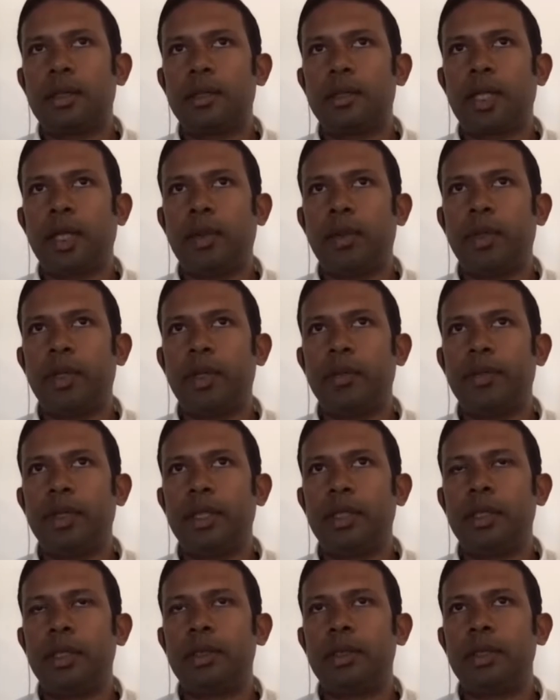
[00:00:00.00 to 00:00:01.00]
couple of
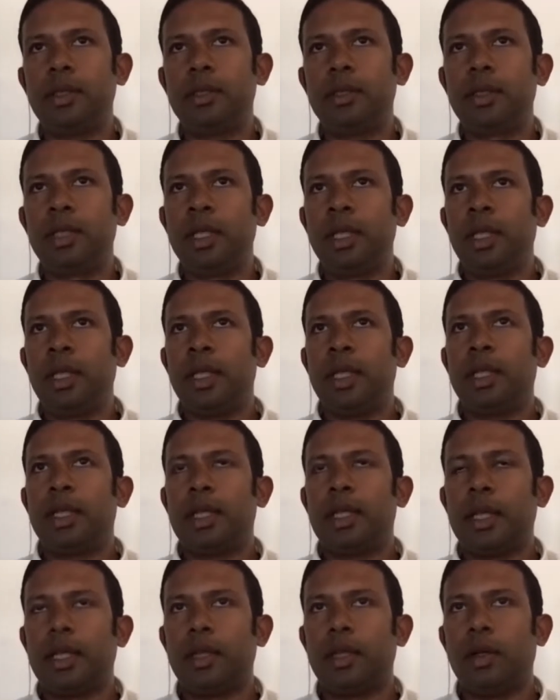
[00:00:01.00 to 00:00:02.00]
years is
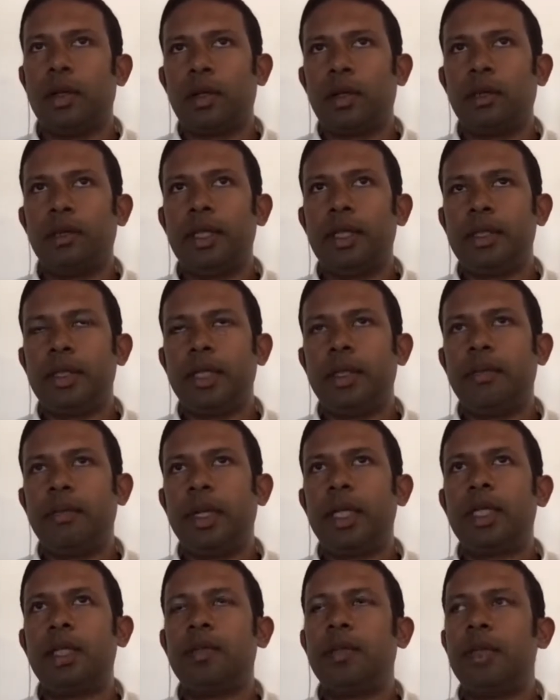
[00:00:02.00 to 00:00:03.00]
that a lot of this
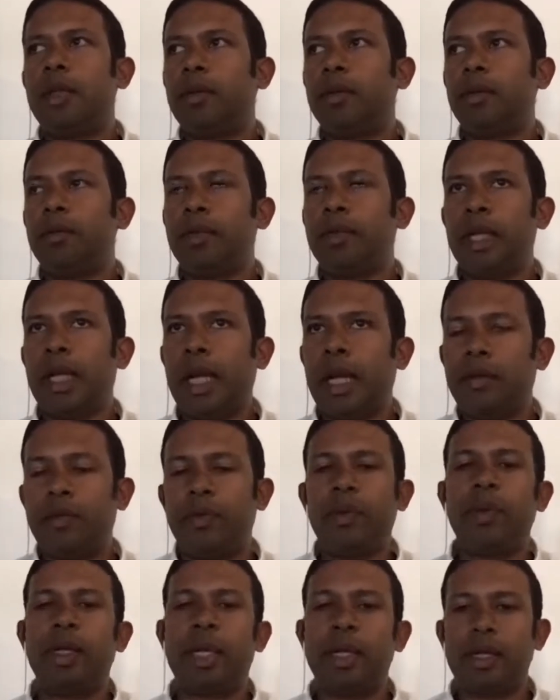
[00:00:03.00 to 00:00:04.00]
inventory will
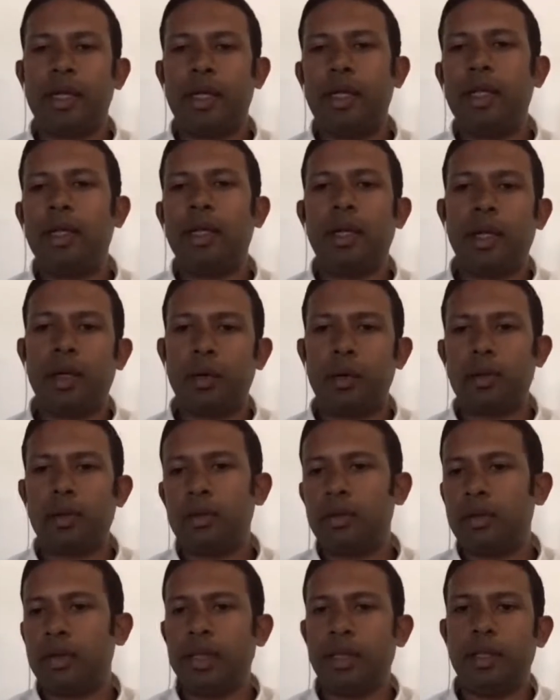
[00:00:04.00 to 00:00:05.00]
have to get cleared
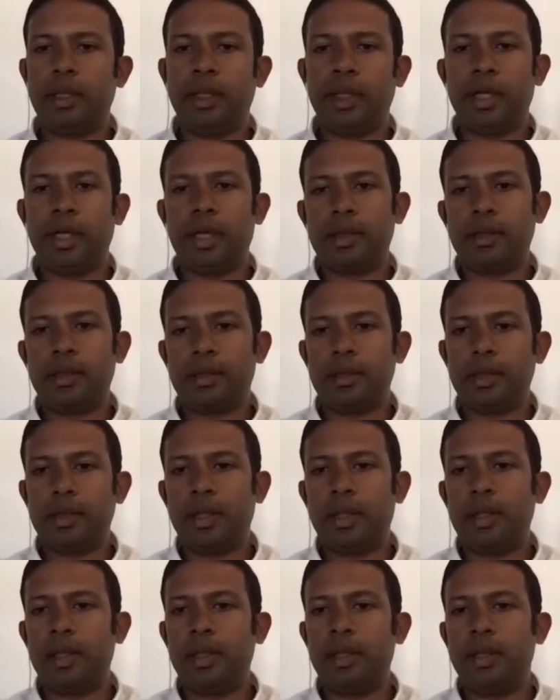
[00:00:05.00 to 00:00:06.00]
out in the next
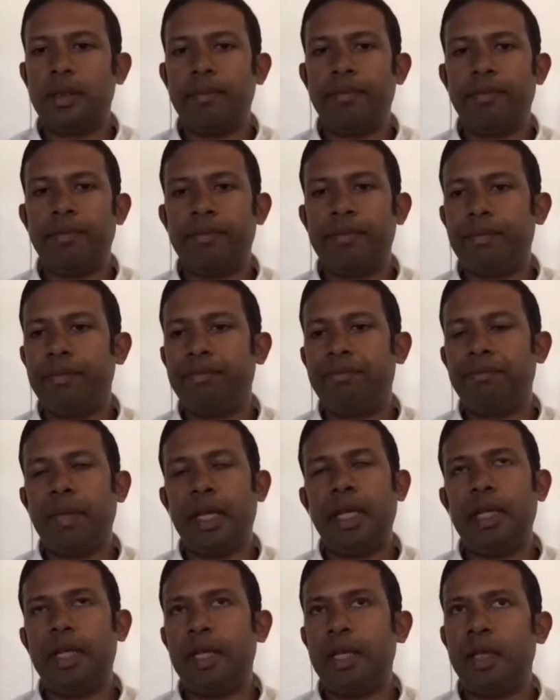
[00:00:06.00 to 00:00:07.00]

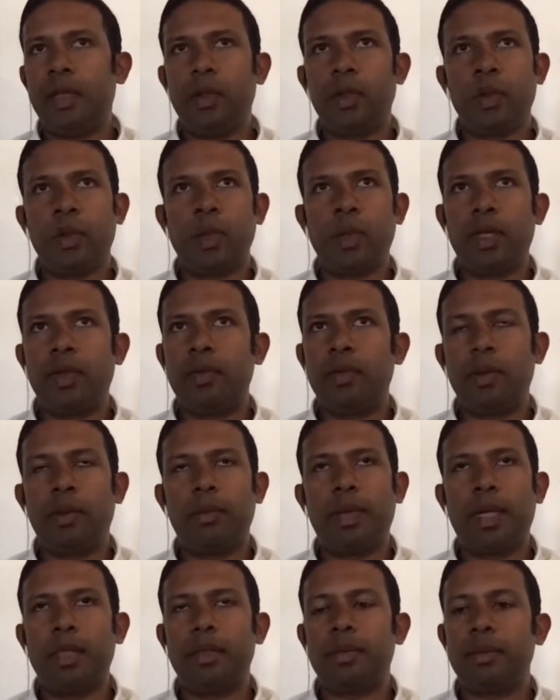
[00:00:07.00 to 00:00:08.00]
18 to
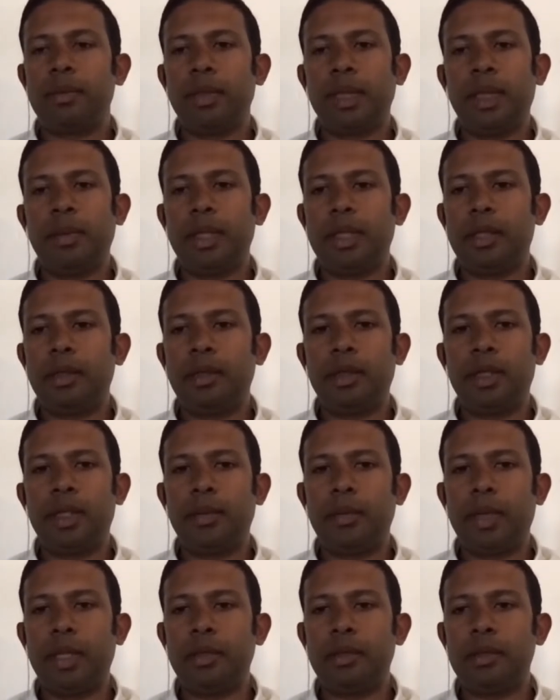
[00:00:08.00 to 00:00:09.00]
24 months, maybe
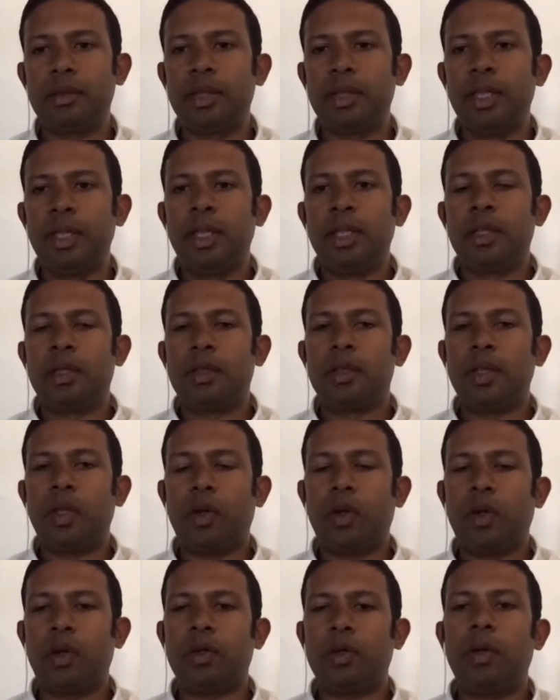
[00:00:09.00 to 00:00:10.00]
30 months. So
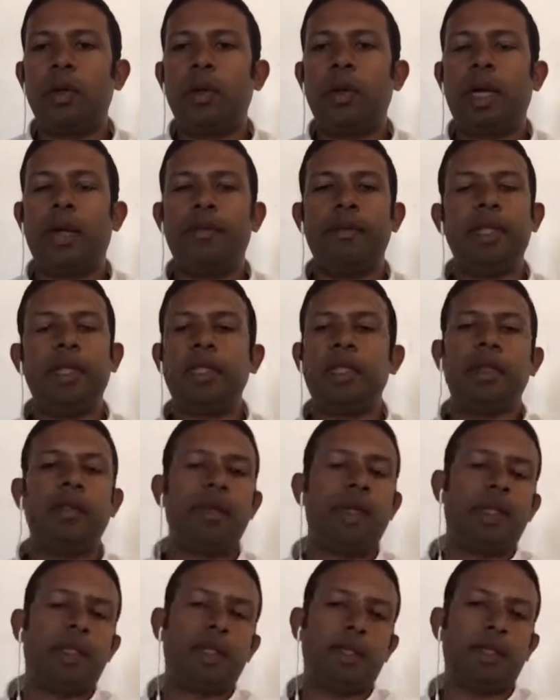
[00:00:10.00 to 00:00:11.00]
you're not going to have this
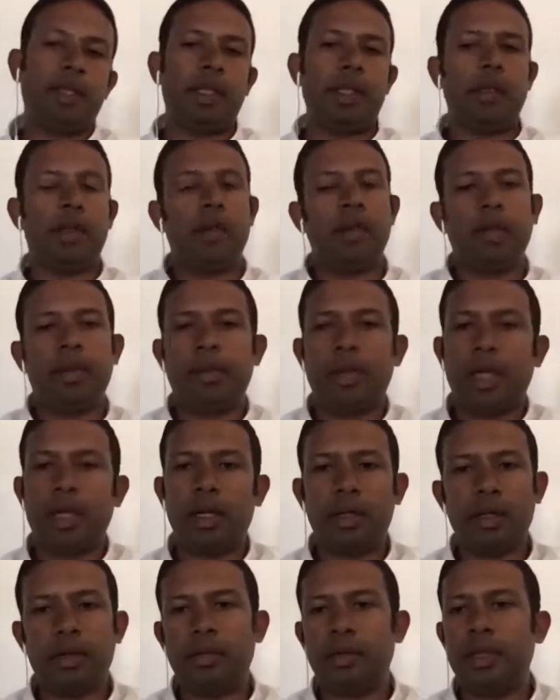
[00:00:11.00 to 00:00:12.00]
inventory sitting on the
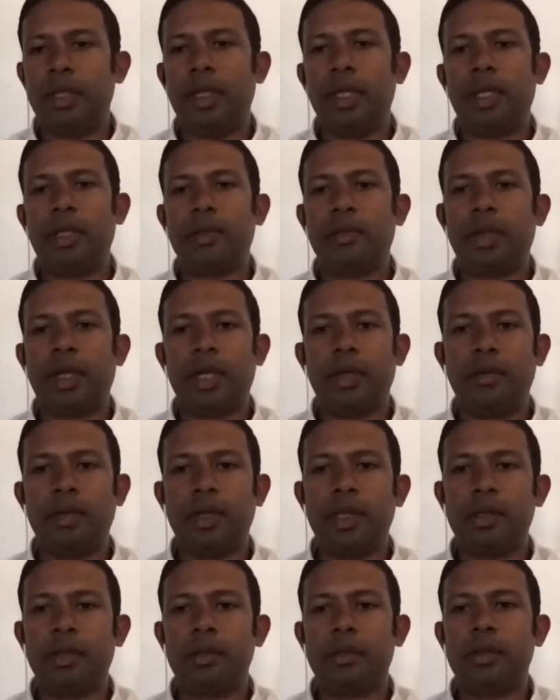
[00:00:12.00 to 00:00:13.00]
market for the next 5
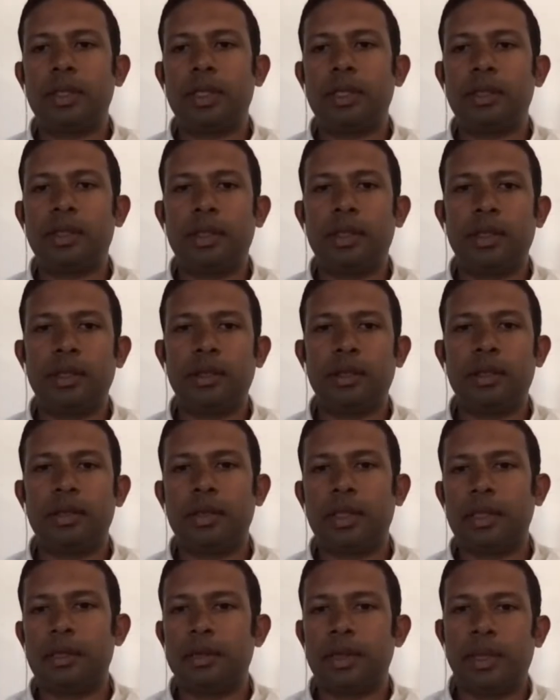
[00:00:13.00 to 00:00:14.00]
years or 6 years,
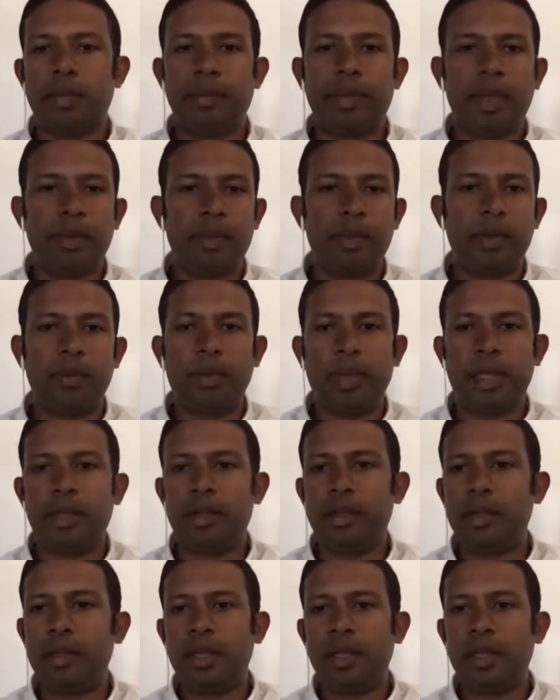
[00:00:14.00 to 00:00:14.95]
as some people may